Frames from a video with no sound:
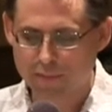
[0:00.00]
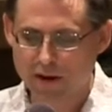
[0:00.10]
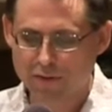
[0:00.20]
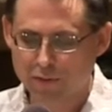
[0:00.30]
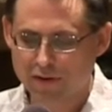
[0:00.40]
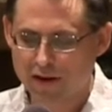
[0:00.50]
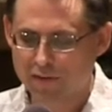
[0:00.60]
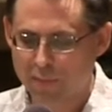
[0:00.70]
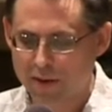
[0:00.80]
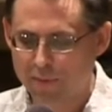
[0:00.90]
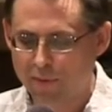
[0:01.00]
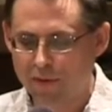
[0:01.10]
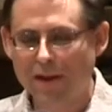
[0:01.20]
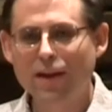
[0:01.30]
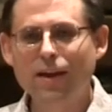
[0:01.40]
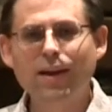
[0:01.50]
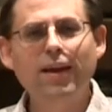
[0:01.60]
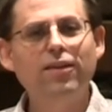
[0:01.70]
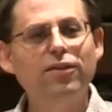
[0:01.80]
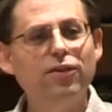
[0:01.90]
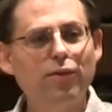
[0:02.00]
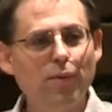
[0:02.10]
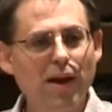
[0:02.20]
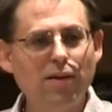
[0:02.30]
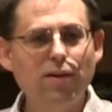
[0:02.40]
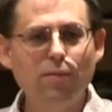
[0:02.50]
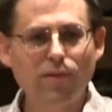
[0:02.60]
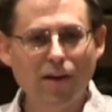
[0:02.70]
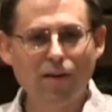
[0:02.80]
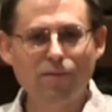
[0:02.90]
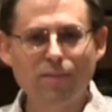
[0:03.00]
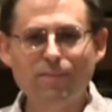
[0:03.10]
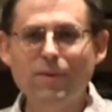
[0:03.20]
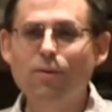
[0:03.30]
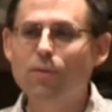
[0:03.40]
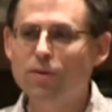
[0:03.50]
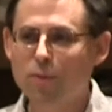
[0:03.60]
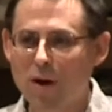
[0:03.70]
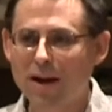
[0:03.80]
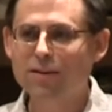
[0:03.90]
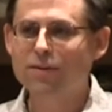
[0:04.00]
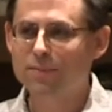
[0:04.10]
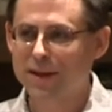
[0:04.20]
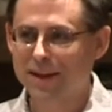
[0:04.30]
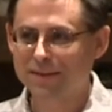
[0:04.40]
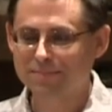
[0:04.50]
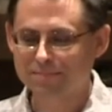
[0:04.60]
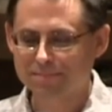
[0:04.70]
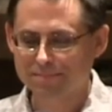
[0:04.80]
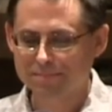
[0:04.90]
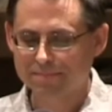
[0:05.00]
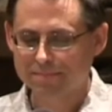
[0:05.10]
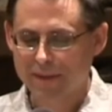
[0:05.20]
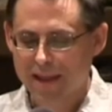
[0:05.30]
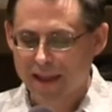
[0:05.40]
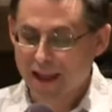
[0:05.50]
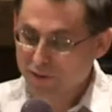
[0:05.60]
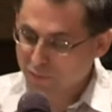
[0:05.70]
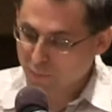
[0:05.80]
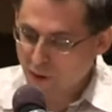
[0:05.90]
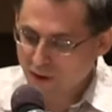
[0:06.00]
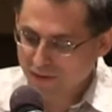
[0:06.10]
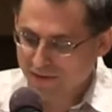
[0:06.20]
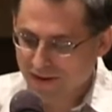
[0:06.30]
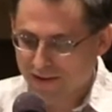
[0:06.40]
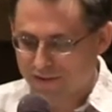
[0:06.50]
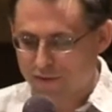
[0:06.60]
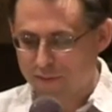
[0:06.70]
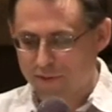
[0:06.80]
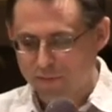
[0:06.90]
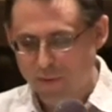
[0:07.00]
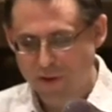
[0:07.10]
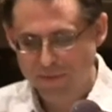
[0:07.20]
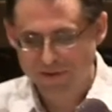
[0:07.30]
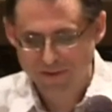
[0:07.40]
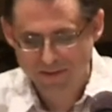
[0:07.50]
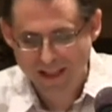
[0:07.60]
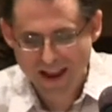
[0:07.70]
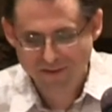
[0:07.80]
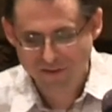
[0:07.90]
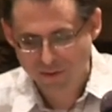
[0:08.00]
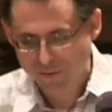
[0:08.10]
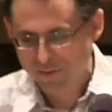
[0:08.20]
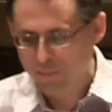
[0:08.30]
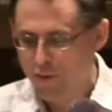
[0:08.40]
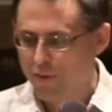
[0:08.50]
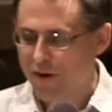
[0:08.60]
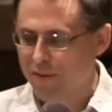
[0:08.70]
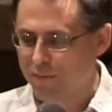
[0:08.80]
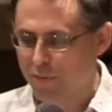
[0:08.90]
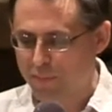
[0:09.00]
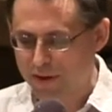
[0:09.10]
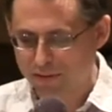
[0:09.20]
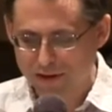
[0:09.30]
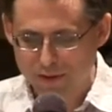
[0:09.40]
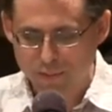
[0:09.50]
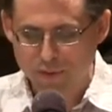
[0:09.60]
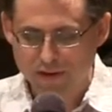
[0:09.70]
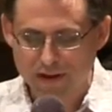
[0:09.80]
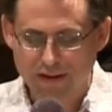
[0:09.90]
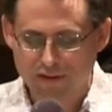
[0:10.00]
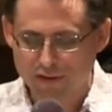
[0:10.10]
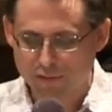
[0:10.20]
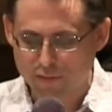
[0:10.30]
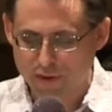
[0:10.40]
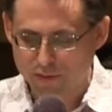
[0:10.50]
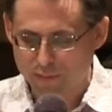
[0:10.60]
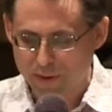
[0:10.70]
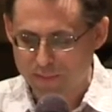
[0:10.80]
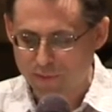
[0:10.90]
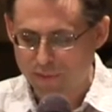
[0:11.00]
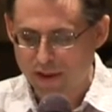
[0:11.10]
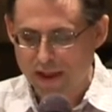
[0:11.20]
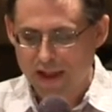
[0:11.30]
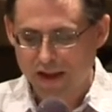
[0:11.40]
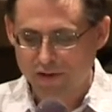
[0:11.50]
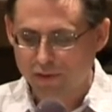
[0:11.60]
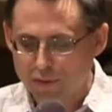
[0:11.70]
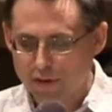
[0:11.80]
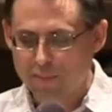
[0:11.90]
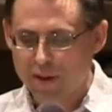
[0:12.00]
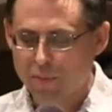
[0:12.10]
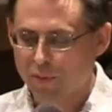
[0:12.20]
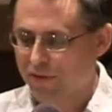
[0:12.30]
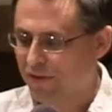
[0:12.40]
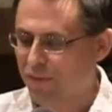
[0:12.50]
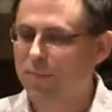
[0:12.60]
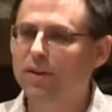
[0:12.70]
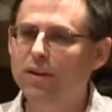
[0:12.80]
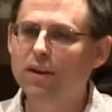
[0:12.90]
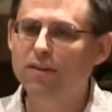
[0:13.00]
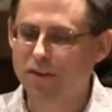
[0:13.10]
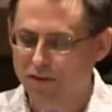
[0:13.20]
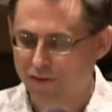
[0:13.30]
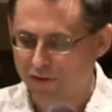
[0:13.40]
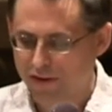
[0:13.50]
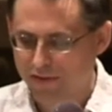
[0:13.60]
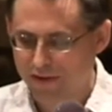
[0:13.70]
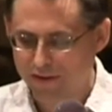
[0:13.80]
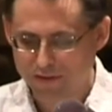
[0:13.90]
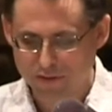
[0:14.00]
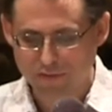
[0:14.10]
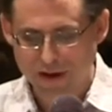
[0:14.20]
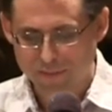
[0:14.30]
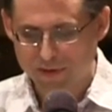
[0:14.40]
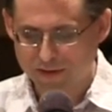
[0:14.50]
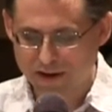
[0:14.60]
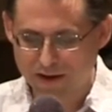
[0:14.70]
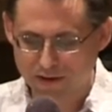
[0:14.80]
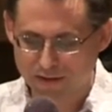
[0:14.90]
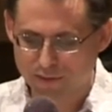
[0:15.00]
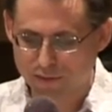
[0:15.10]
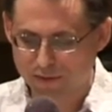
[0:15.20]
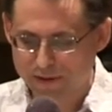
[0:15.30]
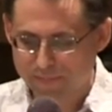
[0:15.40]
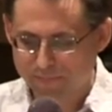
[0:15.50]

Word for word: and minoritized people is to surround himself with white men. As for policies, Trump has promised to slash service programs, repeal legal protections for vulnerable people, including people with disabilities, senior citizens, and their families and caregivers.